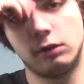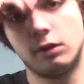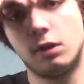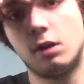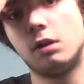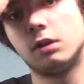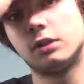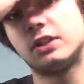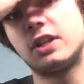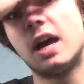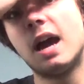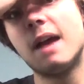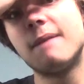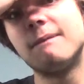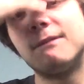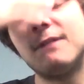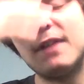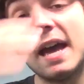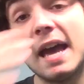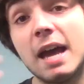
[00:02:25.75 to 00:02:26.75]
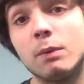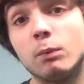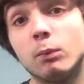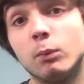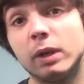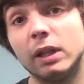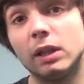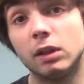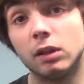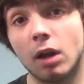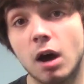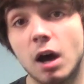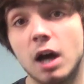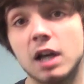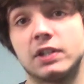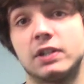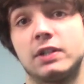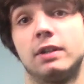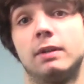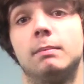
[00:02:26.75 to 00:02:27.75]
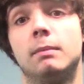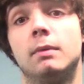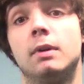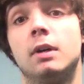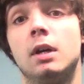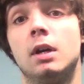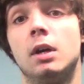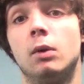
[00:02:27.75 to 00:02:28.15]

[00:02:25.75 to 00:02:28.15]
longtime fan, we lost him.